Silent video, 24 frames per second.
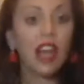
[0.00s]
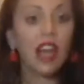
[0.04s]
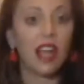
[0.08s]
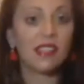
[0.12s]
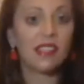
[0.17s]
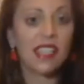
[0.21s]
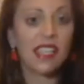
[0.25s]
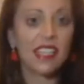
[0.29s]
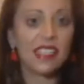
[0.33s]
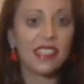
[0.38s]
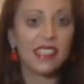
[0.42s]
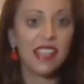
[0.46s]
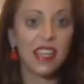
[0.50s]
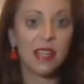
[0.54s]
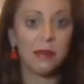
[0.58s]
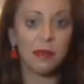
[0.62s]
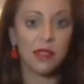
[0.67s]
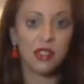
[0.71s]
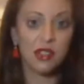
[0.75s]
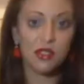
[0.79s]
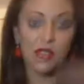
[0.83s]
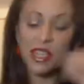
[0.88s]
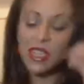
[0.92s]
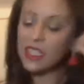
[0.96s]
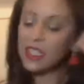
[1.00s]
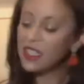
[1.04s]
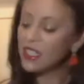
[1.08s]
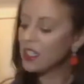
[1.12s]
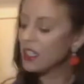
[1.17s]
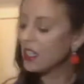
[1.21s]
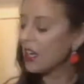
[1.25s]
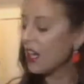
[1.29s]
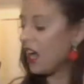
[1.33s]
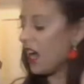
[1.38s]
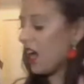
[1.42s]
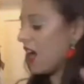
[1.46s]
a latte type of drink,
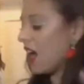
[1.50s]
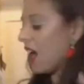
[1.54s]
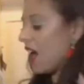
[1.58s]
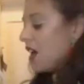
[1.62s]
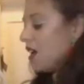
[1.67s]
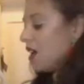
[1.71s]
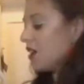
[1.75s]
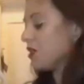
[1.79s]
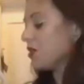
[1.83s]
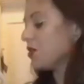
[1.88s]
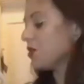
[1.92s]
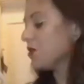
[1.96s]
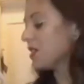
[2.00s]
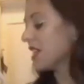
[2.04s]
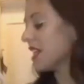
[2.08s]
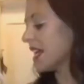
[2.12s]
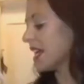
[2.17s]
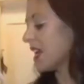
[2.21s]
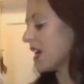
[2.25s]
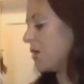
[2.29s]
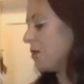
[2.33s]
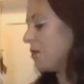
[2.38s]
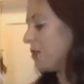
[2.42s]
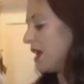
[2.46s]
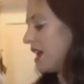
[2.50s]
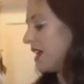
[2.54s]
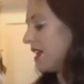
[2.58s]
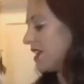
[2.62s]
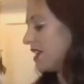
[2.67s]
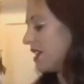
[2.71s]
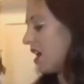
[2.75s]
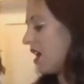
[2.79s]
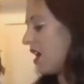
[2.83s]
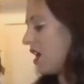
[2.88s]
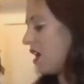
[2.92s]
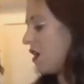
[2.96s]
using a bit
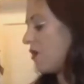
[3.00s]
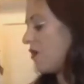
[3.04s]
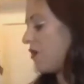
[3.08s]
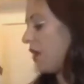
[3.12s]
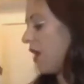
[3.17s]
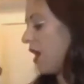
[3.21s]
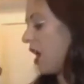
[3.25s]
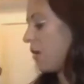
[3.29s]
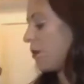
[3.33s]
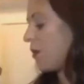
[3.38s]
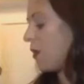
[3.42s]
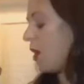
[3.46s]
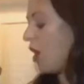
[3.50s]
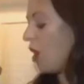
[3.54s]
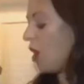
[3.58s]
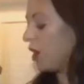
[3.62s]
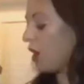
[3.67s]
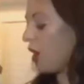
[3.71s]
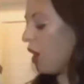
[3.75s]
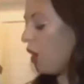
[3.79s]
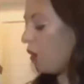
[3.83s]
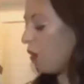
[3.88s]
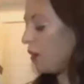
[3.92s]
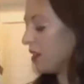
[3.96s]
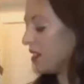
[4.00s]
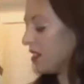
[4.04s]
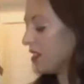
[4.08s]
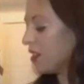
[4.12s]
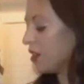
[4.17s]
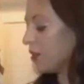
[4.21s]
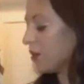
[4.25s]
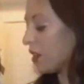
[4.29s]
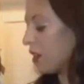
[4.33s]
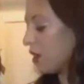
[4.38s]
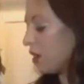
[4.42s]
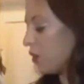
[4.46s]
of an almond
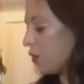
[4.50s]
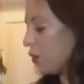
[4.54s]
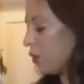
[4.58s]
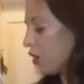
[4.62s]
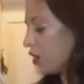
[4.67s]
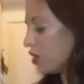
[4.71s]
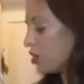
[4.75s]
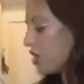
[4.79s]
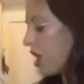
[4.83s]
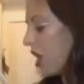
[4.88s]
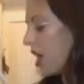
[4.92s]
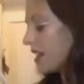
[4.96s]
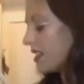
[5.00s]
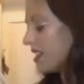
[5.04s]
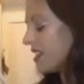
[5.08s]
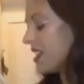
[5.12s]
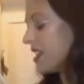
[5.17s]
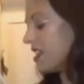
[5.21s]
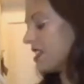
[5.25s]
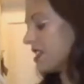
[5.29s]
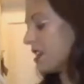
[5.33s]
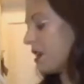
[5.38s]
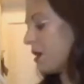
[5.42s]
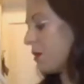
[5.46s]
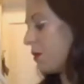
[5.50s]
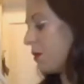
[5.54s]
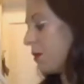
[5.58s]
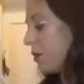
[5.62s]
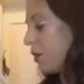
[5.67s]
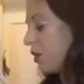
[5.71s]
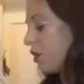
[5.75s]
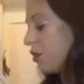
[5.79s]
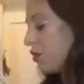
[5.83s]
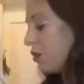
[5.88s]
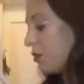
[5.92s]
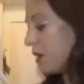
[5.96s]
syrup called an orgeat, some
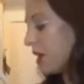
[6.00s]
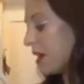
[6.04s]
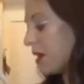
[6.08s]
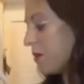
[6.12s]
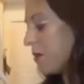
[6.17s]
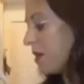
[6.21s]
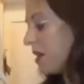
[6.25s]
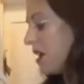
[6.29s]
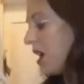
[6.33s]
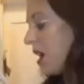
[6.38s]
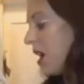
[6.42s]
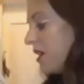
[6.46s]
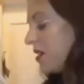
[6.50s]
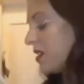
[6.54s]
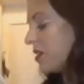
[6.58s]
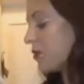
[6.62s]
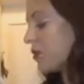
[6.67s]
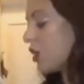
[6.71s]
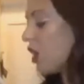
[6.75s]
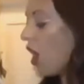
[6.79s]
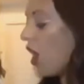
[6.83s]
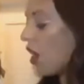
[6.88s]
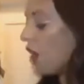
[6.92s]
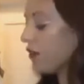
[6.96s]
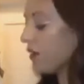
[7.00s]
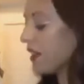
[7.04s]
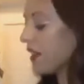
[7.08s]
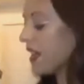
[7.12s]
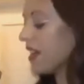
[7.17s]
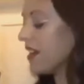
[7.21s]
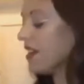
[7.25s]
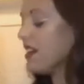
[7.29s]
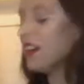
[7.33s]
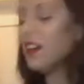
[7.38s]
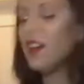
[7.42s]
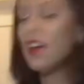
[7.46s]
cream, some
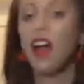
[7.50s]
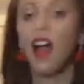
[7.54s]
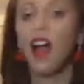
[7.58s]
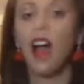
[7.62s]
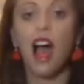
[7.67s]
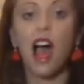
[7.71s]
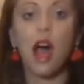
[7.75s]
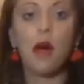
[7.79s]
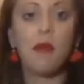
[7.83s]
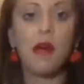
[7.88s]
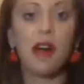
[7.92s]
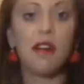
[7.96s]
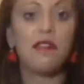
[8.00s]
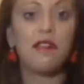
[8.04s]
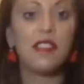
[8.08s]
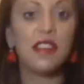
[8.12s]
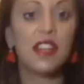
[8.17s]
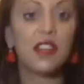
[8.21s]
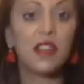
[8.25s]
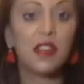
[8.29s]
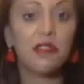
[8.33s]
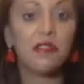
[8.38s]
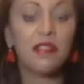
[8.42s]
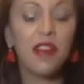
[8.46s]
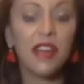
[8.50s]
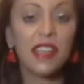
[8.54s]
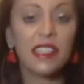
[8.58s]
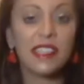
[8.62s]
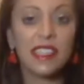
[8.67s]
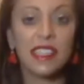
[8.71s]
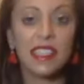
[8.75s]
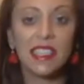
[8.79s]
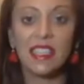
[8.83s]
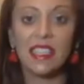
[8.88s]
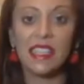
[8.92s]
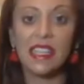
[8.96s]
coffee, a vanilla
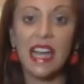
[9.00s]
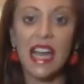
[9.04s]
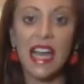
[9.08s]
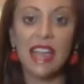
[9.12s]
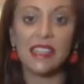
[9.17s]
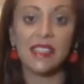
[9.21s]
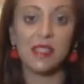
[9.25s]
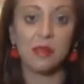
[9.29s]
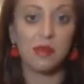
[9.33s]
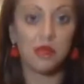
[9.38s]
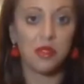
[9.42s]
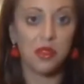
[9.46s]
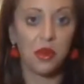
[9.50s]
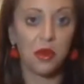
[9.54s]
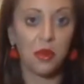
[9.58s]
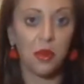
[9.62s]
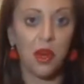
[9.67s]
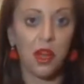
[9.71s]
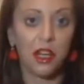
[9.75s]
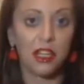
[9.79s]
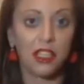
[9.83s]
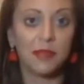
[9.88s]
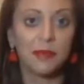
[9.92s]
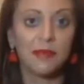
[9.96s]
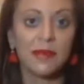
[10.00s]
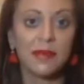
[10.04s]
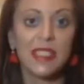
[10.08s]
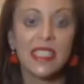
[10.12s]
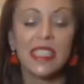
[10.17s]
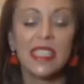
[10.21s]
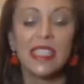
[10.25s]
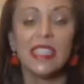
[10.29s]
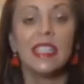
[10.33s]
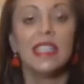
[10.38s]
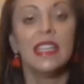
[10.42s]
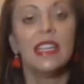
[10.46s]
vodka, and some soda water.
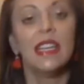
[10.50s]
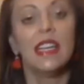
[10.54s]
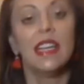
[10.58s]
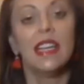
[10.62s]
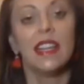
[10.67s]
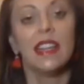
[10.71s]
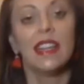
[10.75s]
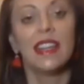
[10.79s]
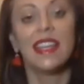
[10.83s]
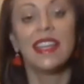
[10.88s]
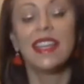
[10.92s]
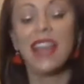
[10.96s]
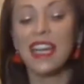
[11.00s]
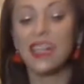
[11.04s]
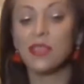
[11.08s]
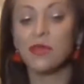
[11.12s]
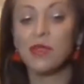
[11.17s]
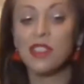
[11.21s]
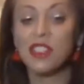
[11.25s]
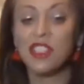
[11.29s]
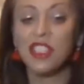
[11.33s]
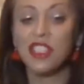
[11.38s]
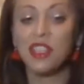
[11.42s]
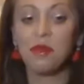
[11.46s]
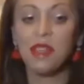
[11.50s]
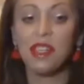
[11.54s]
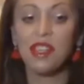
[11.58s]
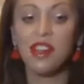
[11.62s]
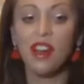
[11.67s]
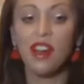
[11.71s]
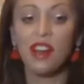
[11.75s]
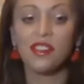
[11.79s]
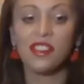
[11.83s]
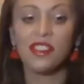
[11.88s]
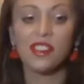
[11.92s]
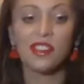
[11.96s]
The next one's going to be
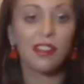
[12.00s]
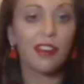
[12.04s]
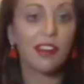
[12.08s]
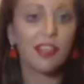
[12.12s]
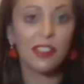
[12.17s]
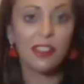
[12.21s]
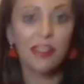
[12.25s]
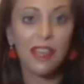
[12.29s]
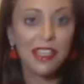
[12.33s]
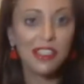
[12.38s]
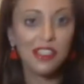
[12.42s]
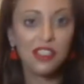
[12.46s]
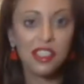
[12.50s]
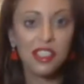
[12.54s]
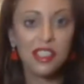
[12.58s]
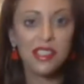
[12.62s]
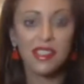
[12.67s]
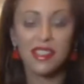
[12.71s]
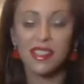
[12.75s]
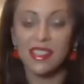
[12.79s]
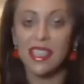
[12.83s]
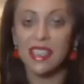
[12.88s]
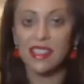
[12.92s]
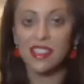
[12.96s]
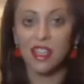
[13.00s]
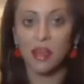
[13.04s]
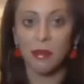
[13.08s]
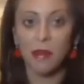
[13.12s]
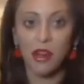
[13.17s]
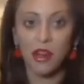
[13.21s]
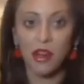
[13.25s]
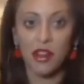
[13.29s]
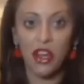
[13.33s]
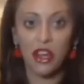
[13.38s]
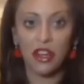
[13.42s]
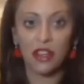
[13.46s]
called Start Your Engines, and that's going to
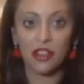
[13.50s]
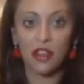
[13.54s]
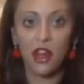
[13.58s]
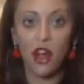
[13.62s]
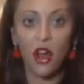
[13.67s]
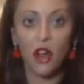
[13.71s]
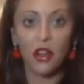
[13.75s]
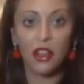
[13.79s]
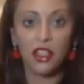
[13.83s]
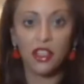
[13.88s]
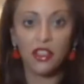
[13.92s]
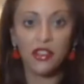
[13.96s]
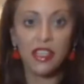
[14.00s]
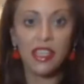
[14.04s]
be our non-alcoholic